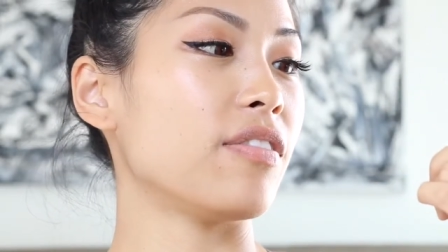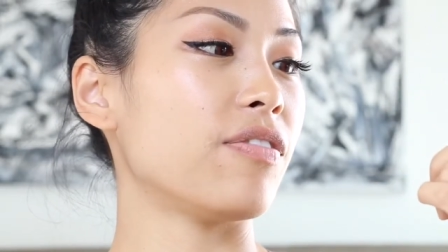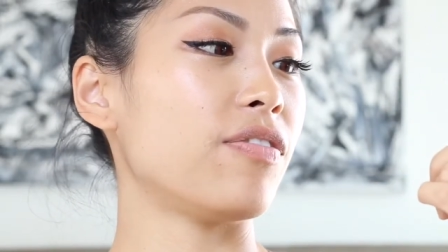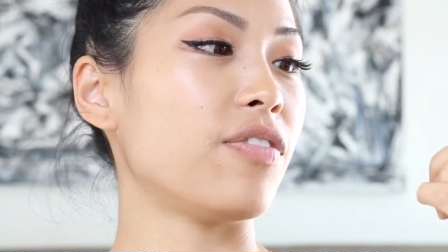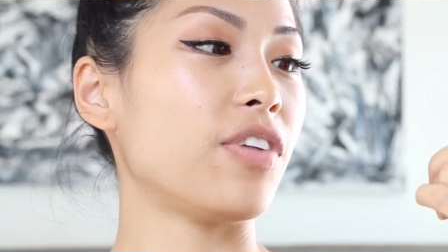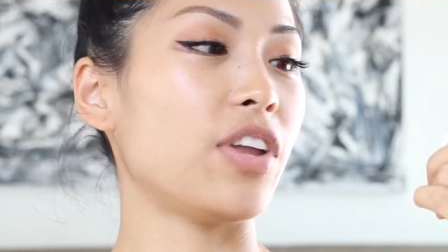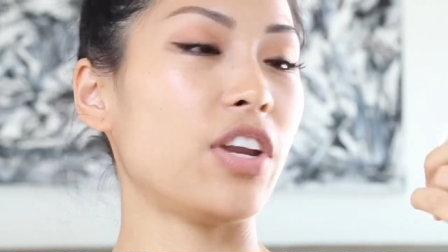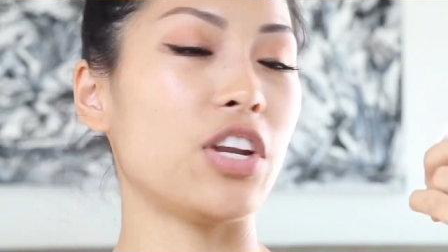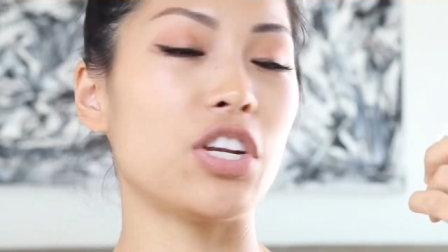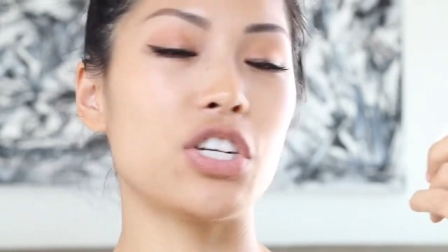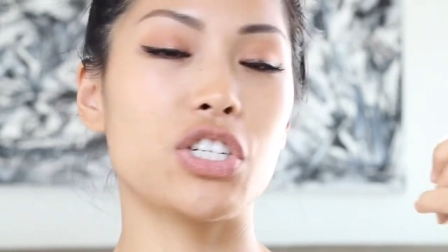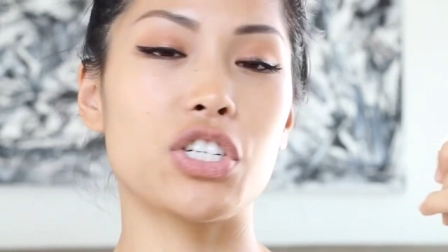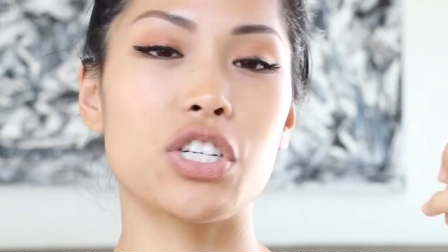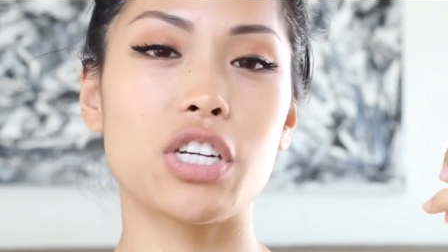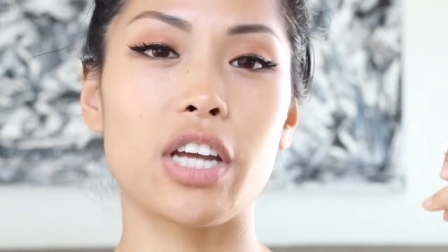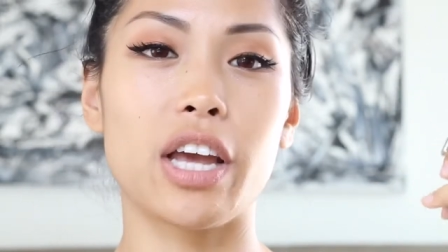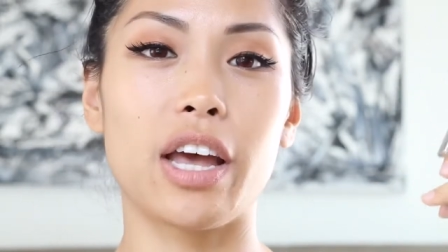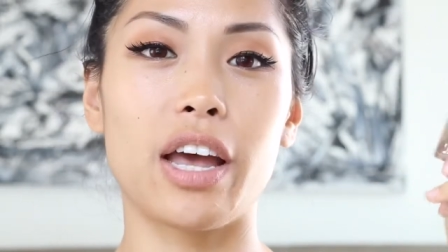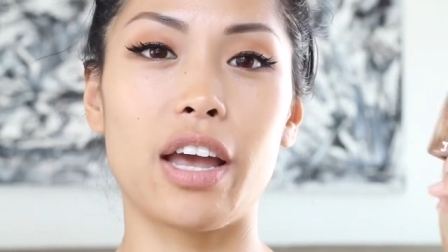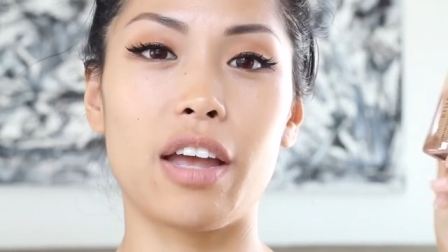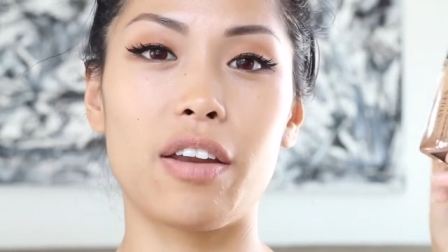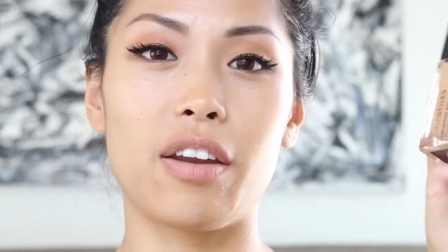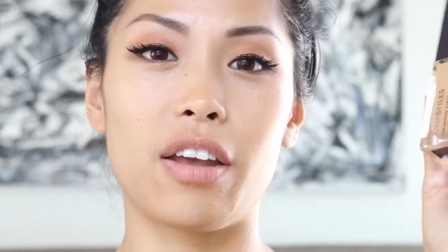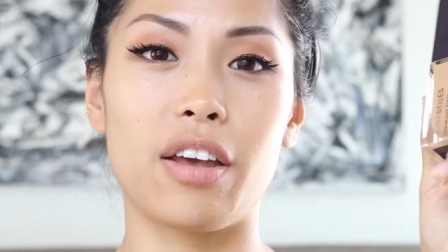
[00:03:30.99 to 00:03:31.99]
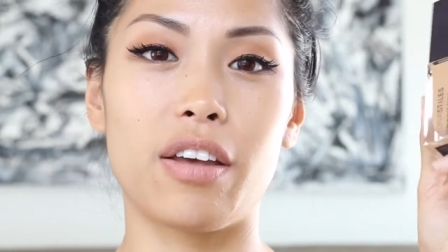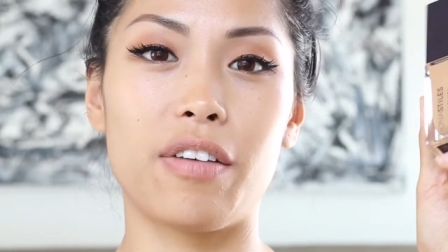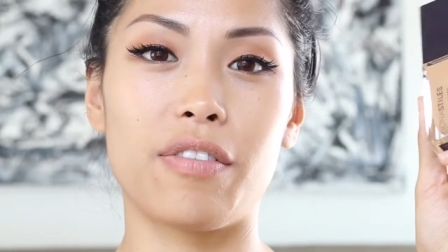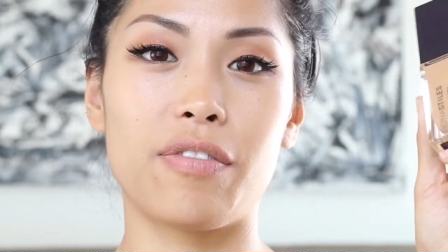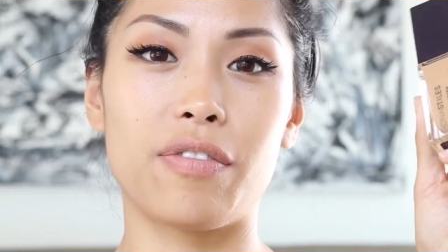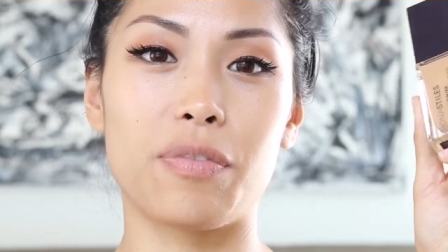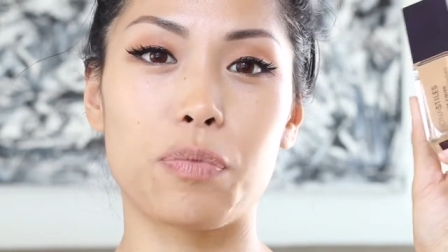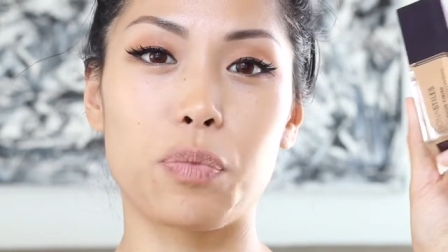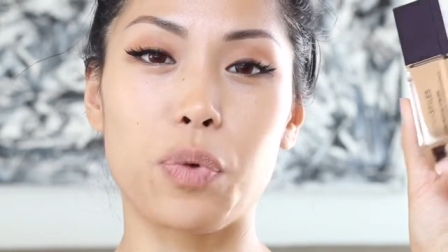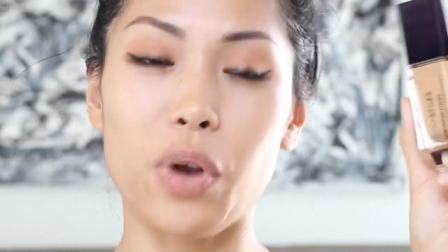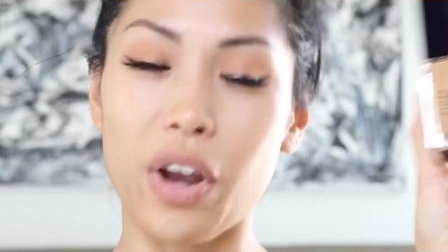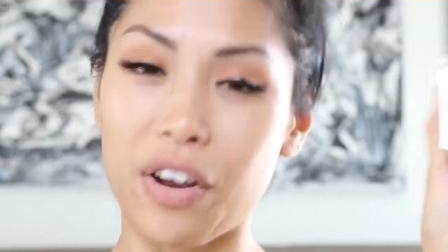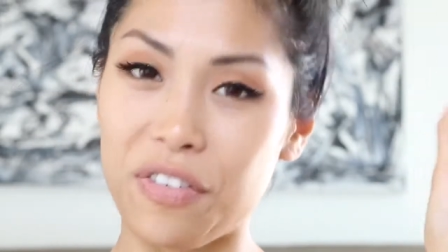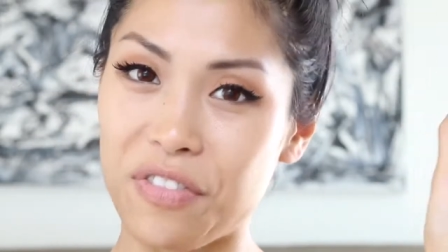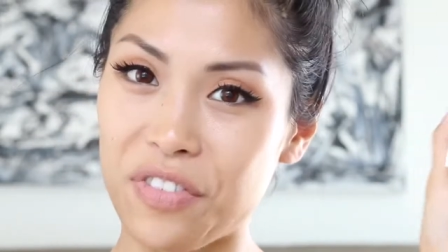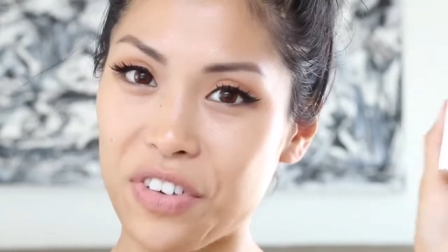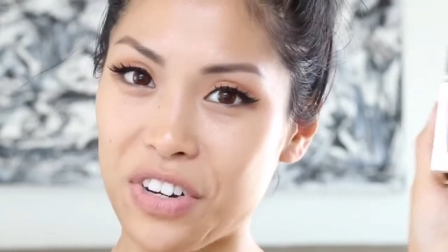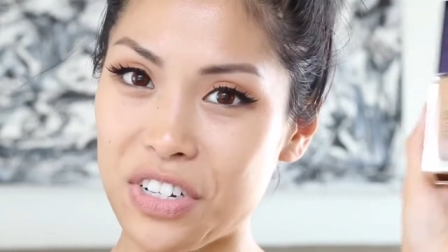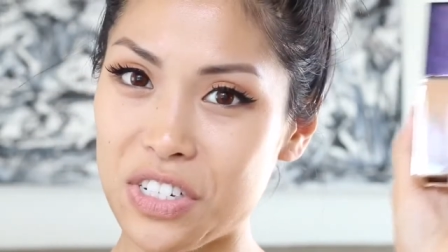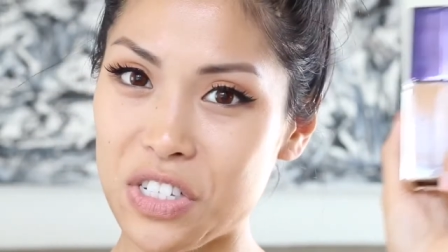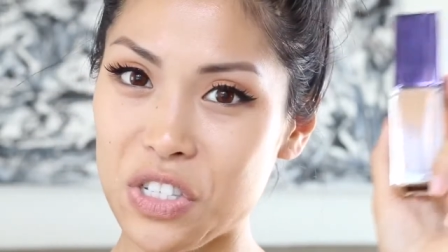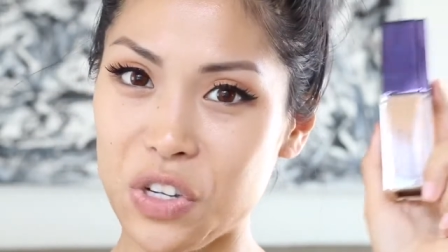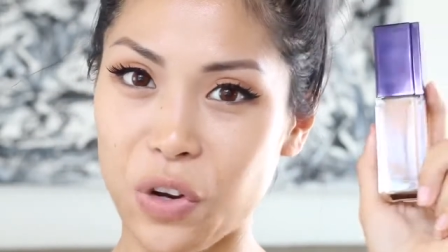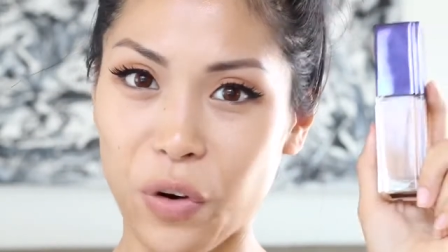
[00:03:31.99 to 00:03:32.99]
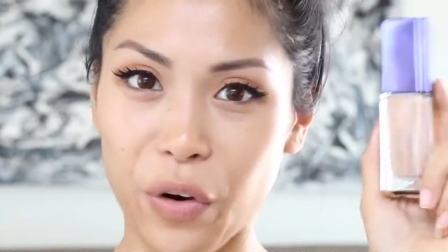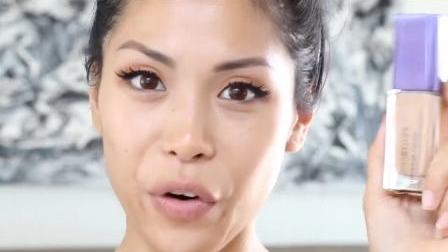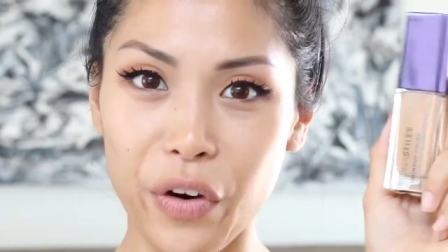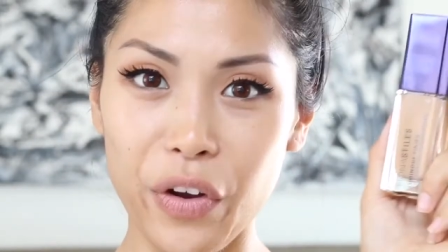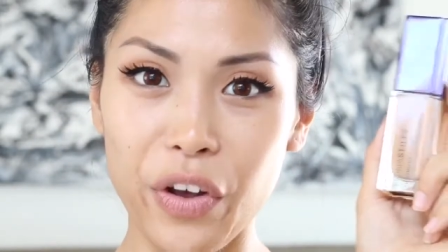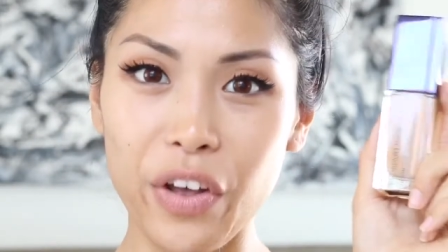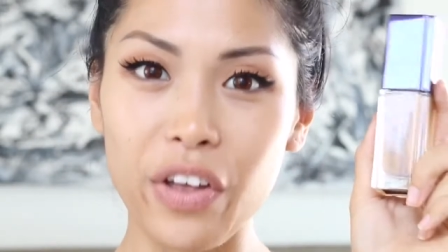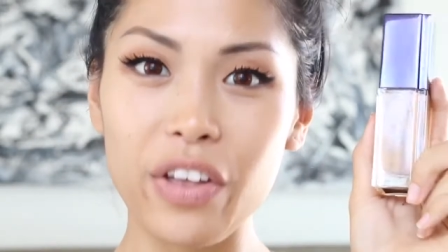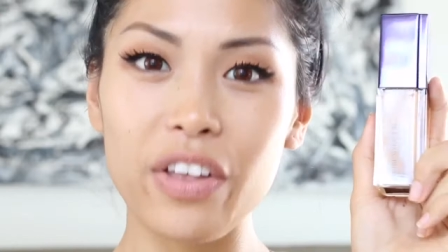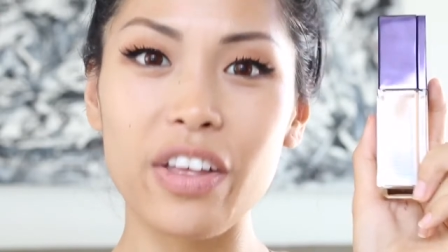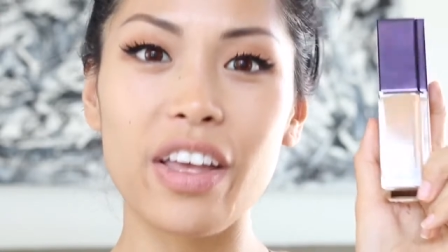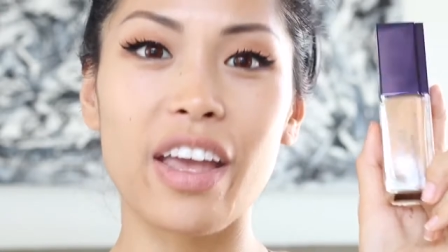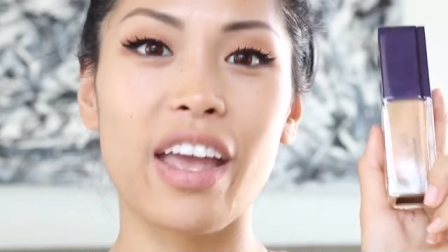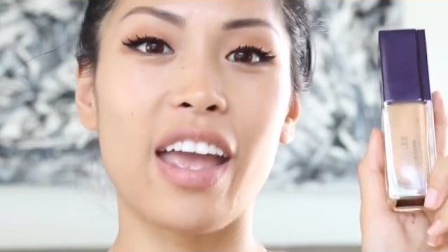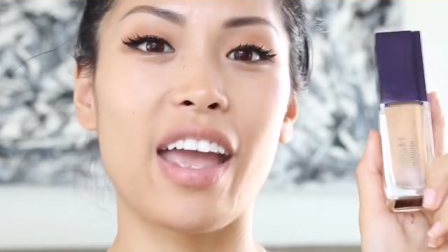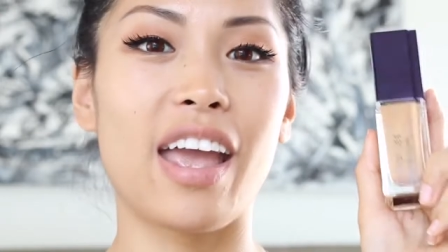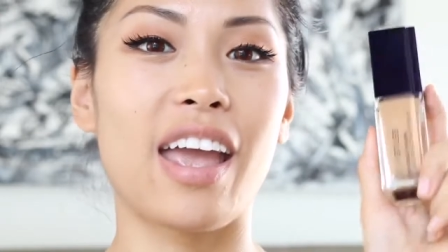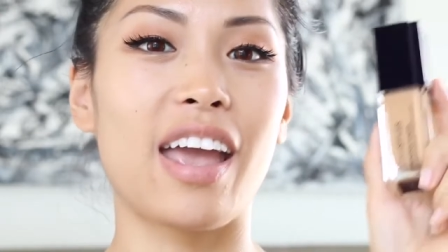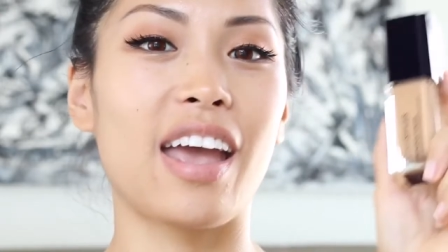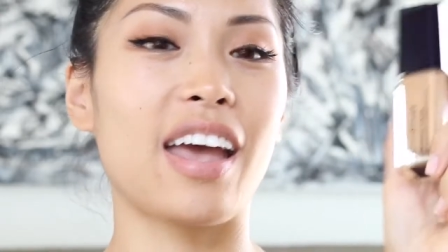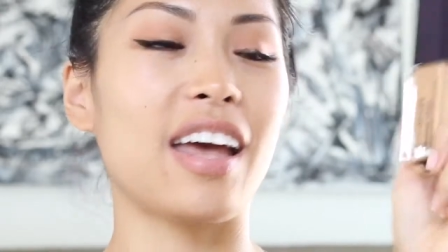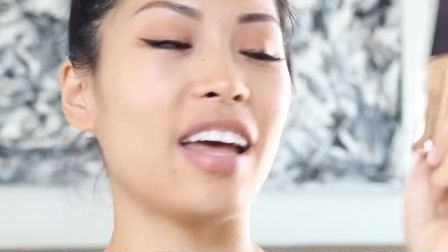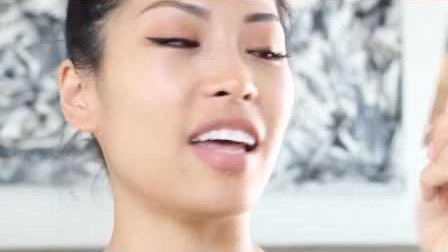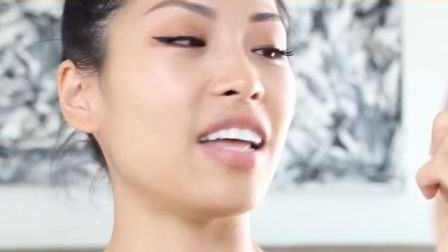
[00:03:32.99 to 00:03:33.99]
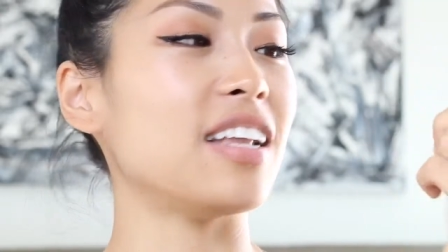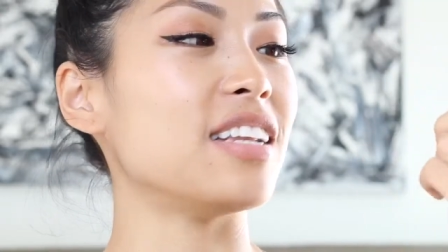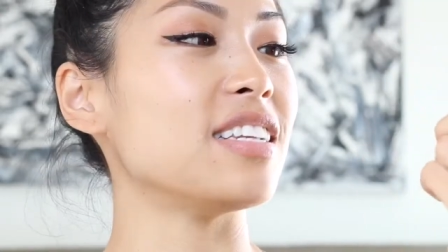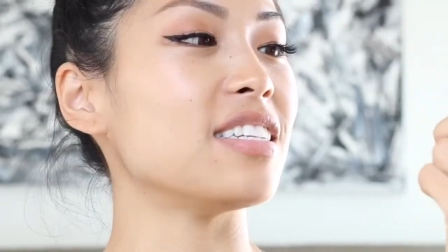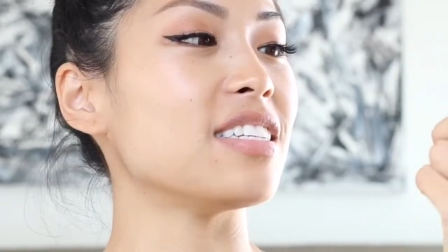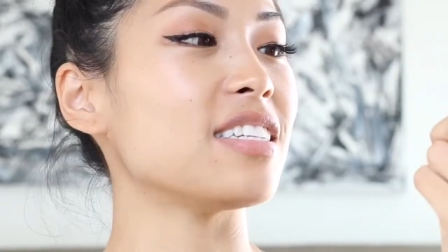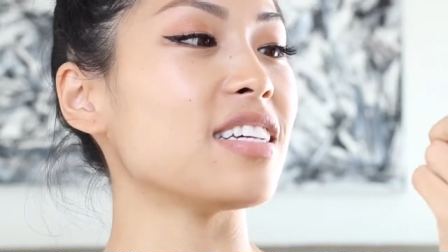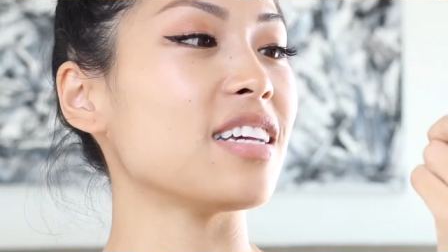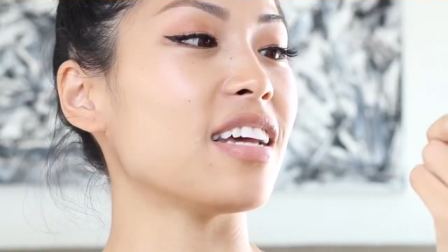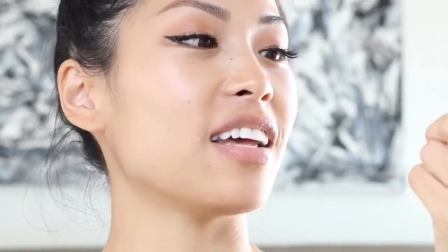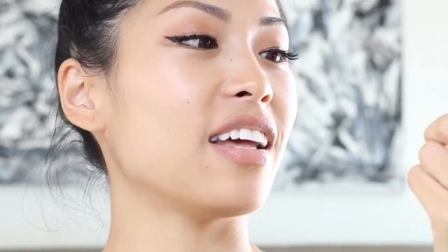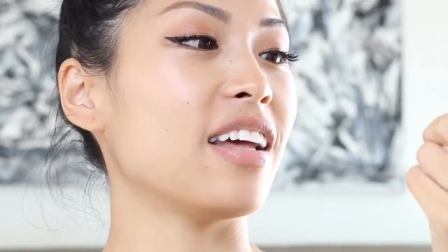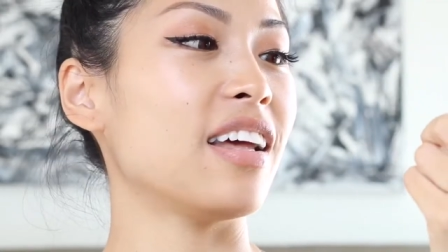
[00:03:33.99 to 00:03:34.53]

finish kind of preference girl, and